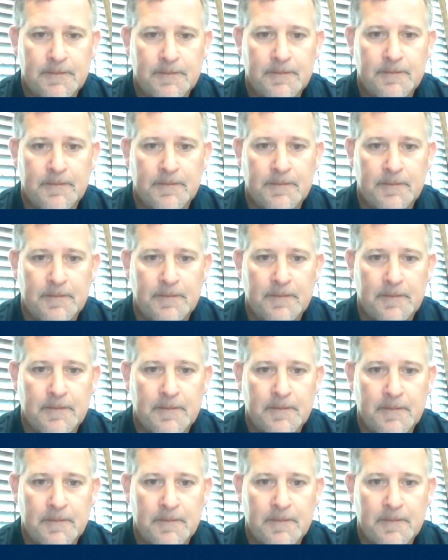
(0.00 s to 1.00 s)

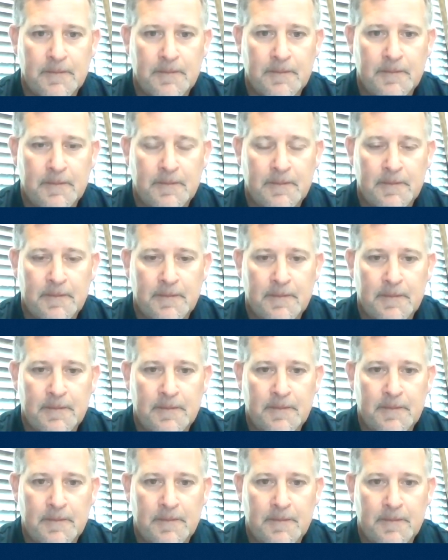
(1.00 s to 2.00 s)

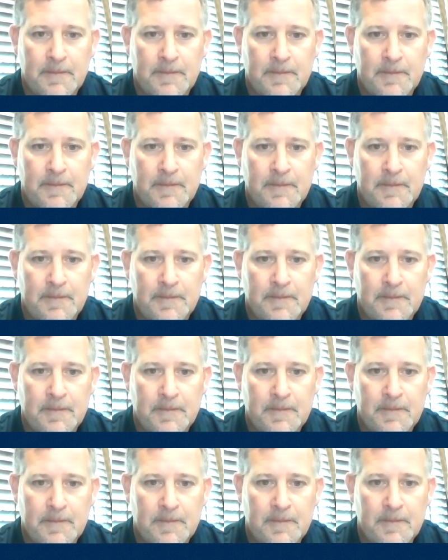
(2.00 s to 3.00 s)

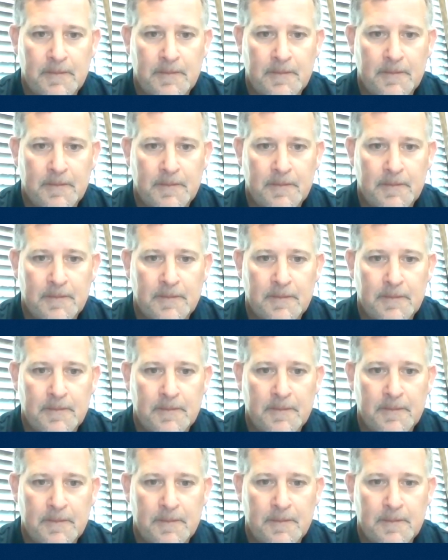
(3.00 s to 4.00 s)

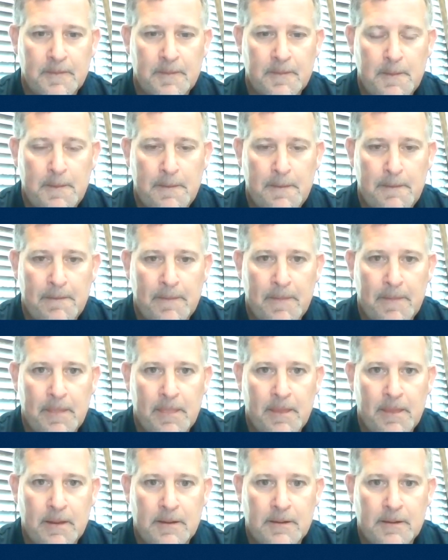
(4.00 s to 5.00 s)

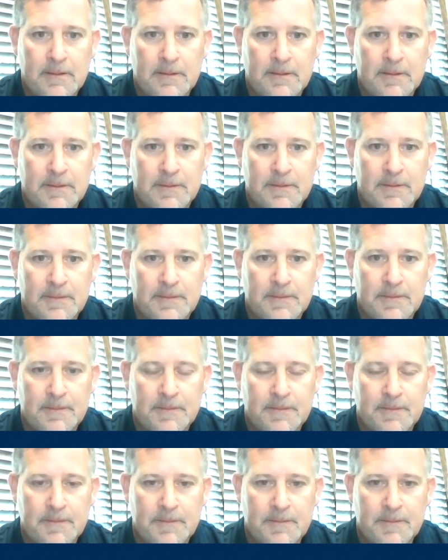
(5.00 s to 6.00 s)

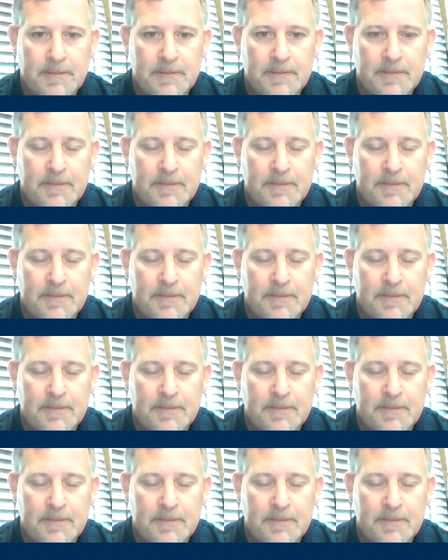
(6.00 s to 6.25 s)
No words are spoken by the person on screen.